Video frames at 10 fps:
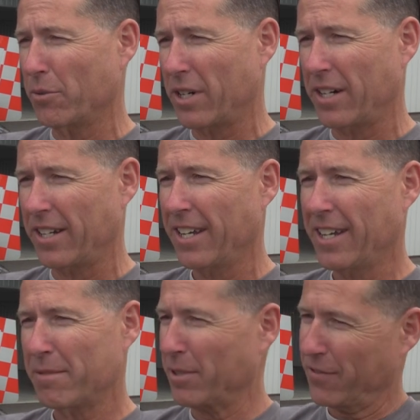you want,
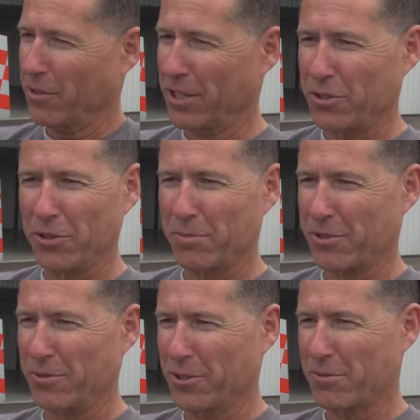but if you want to do loops
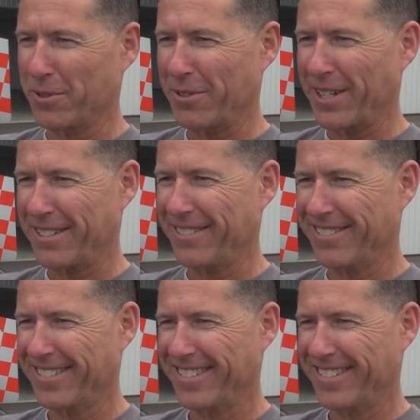and rolls, we'll do that too.